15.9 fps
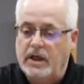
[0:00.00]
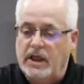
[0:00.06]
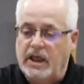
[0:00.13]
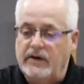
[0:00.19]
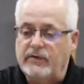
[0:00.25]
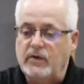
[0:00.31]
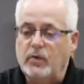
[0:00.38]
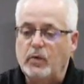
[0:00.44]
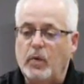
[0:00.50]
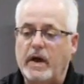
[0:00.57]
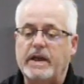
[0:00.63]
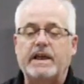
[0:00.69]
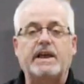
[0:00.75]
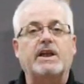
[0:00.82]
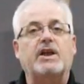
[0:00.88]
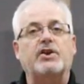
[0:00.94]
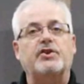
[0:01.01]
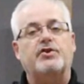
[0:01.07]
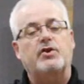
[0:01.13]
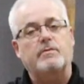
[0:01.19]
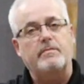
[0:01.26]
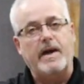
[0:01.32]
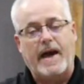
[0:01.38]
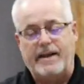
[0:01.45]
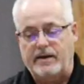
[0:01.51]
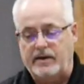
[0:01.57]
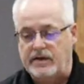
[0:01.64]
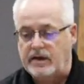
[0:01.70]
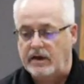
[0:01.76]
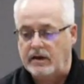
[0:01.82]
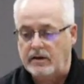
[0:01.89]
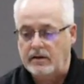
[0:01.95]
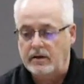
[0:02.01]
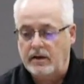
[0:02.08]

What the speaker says: even when in his humanity,